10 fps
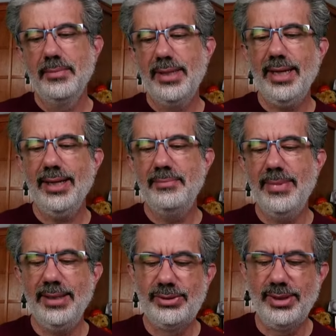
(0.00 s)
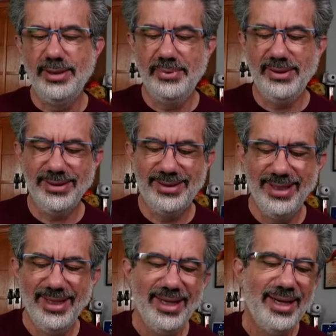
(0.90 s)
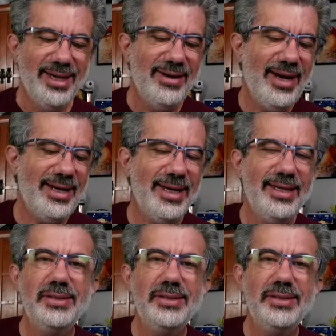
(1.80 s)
The unmentionables. All right, guys.